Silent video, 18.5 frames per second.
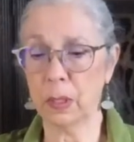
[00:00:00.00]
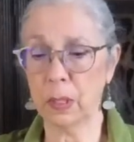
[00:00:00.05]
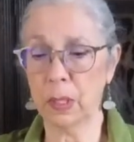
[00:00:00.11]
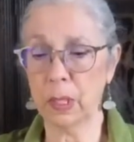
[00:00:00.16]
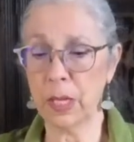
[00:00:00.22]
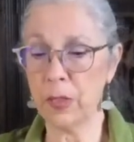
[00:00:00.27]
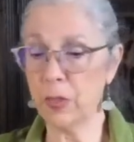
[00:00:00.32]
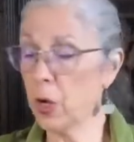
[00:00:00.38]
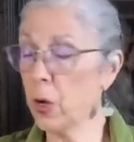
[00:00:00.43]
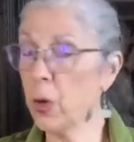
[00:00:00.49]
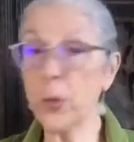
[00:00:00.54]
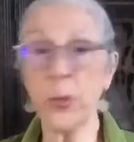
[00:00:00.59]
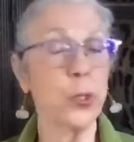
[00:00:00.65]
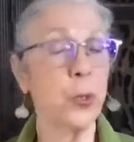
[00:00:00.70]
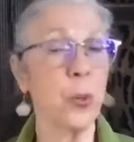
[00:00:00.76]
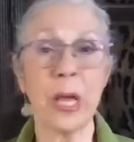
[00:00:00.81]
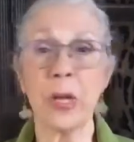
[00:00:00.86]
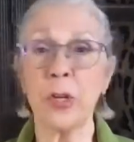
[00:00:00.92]
and those
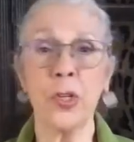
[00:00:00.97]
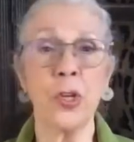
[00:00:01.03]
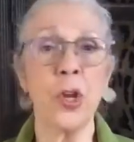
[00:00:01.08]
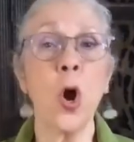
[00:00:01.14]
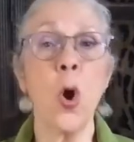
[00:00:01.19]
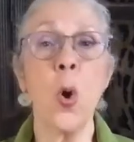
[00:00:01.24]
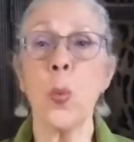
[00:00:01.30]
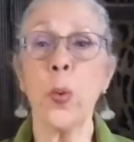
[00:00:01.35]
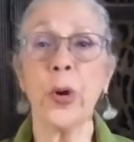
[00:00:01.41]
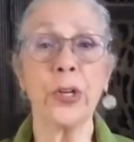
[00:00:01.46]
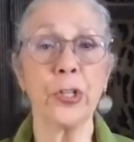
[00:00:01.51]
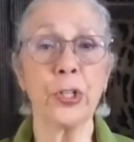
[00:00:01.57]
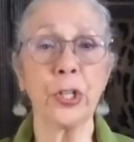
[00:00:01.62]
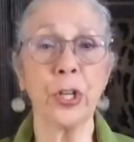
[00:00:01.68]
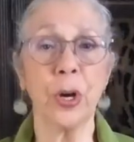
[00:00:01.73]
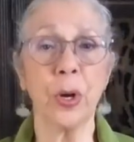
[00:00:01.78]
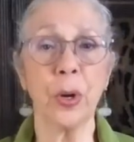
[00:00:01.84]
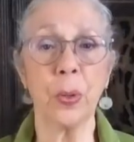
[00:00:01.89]
who had nowhere to
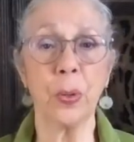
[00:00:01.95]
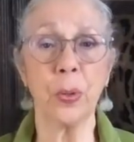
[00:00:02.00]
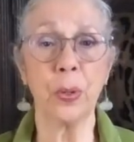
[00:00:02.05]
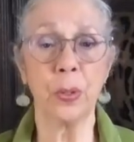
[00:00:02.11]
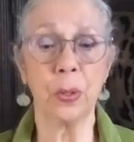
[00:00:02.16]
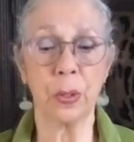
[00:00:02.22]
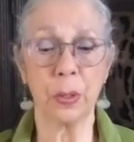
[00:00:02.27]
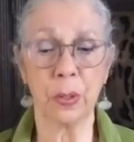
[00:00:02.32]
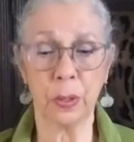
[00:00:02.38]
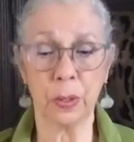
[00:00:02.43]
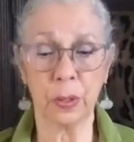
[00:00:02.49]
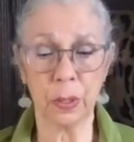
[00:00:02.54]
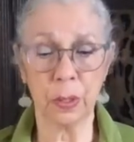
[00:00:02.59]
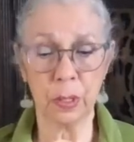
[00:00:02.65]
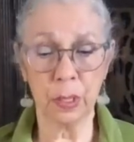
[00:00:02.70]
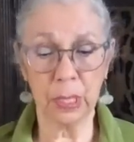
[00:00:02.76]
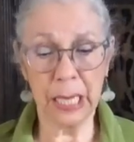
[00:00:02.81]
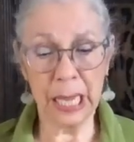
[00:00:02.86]
go
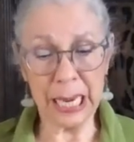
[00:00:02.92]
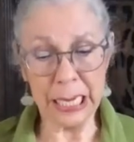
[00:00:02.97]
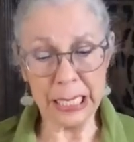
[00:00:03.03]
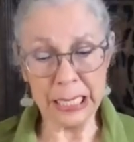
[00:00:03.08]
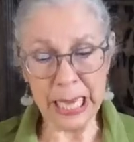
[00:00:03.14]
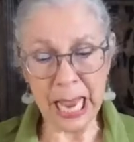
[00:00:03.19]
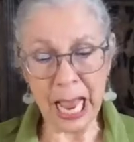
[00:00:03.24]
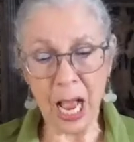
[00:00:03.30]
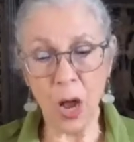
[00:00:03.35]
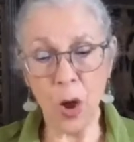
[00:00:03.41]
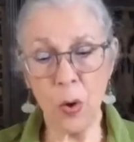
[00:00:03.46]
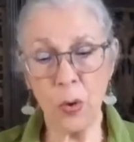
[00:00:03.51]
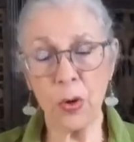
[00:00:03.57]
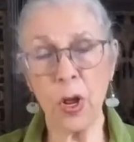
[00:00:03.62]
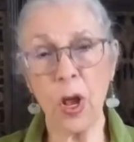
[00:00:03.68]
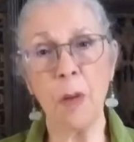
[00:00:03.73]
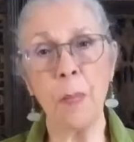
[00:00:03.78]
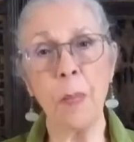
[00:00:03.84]
lay
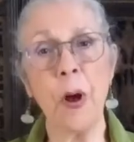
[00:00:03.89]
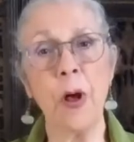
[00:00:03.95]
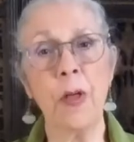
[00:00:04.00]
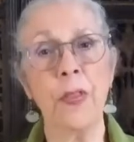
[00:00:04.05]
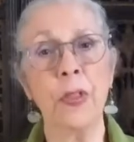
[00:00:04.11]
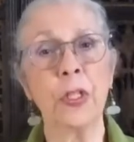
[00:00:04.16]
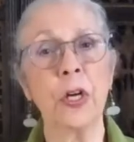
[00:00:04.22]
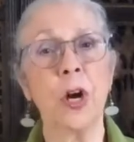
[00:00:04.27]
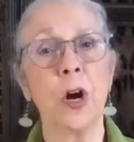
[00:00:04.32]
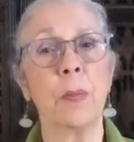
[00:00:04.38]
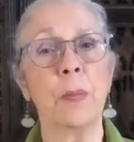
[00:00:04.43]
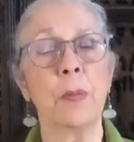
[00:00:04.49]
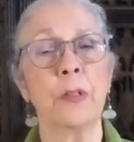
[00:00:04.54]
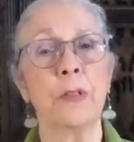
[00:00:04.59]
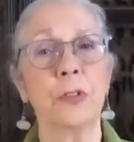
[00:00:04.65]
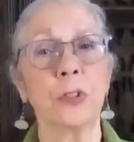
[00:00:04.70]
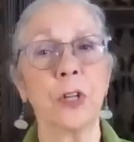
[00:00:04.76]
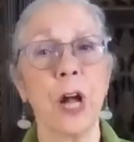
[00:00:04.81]
down upon the carpet
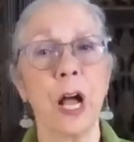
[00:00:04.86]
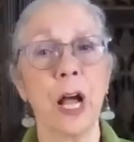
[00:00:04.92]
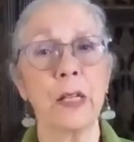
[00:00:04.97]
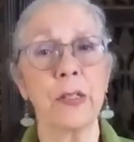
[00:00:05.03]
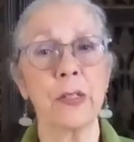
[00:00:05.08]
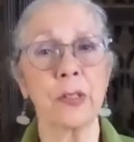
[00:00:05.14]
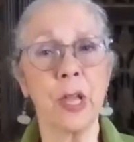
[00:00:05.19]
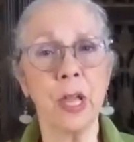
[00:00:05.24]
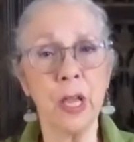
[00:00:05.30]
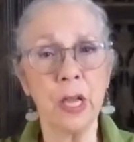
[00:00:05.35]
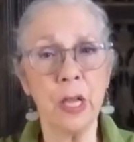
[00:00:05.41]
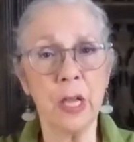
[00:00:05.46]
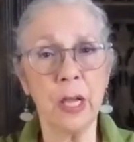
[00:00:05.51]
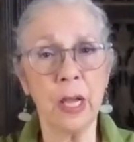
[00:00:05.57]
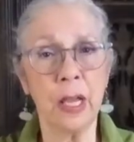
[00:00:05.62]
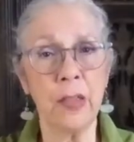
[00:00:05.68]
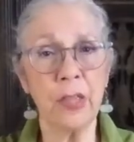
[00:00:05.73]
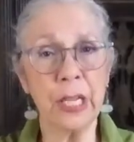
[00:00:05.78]
of grass,
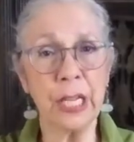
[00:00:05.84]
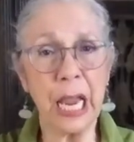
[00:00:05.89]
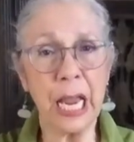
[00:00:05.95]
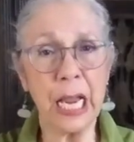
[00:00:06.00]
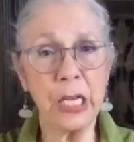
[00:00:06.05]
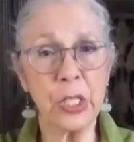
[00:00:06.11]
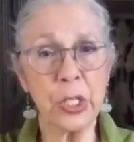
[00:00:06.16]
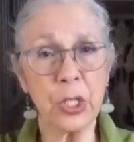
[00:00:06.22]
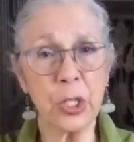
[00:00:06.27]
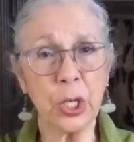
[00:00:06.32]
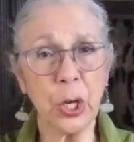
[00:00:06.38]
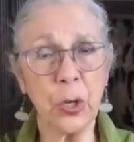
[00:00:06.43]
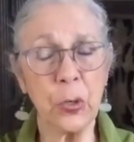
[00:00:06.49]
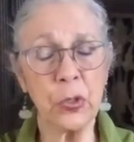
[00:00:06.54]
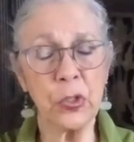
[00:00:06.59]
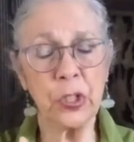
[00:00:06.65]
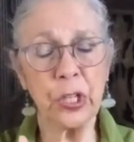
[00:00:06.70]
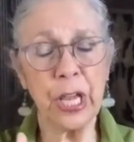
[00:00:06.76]
and the gates
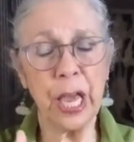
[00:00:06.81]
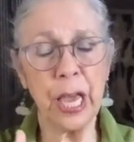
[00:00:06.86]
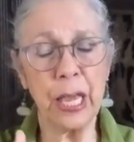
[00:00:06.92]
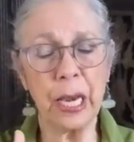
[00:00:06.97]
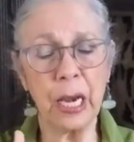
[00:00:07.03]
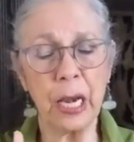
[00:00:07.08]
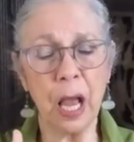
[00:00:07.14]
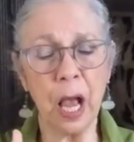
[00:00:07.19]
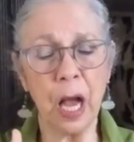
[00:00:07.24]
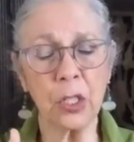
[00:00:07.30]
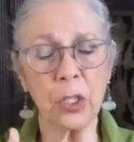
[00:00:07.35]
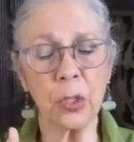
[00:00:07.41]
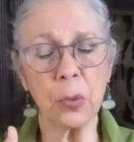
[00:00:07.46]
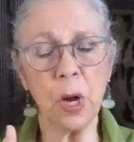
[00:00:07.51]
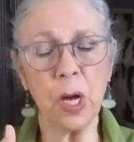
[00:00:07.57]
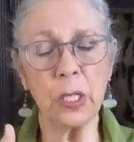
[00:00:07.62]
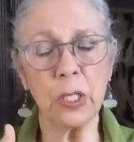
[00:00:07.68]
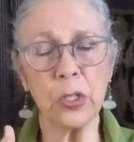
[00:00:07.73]
closed again and locked.
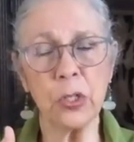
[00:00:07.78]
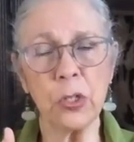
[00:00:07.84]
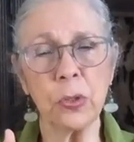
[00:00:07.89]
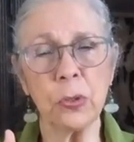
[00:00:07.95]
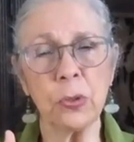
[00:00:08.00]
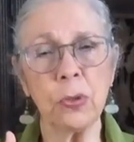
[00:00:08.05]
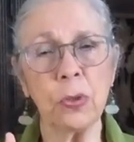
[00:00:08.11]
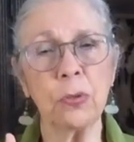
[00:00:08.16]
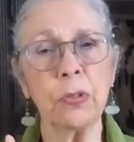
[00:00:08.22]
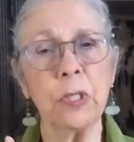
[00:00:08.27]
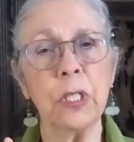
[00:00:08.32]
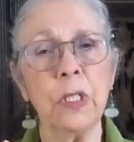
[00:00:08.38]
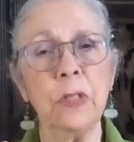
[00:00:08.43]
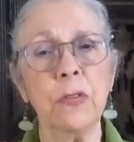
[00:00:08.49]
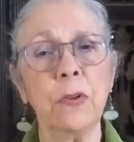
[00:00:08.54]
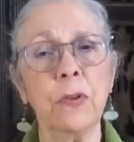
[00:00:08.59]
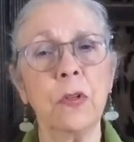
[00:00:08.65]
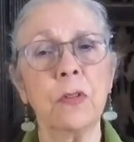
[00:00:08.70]
1, 2, 3,
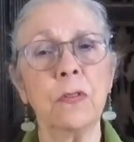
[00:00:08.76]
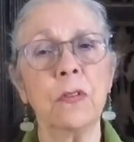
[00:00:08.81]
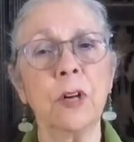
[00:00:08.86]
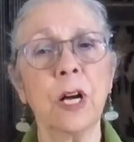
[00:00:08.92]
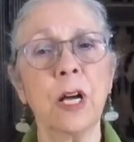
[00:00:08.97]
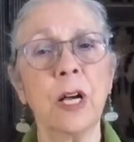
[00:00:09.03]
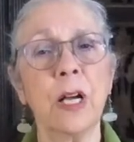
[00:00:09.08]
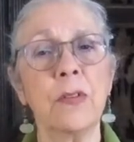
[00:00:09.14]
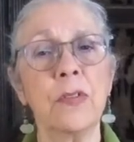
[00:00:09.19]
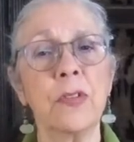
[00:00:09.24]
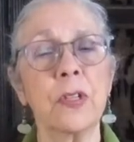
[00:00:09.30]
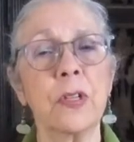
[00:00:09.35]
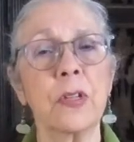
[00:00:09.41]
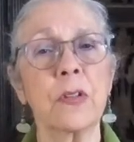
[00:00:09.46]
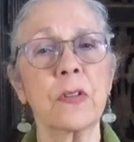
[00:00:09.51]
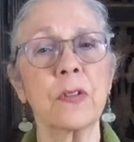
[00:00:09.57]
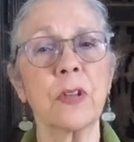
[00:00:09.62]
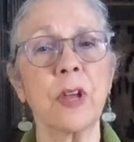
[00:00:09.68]
4, 5,
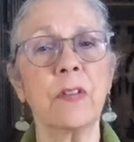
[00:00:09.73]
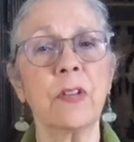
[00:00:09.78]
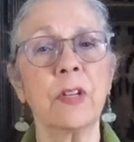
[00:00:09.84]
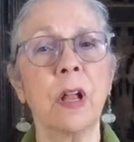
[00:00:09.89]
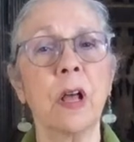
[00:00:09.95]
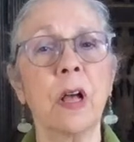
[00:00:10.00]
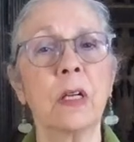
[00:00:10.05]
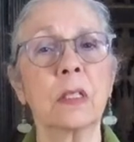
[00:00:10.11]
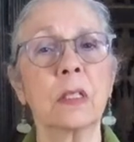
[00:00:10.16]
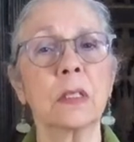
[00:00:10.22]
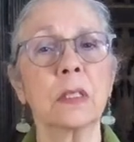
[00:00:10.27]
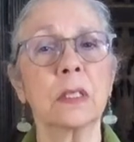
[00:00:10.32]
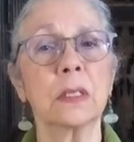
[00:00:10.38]
6, 7 locks.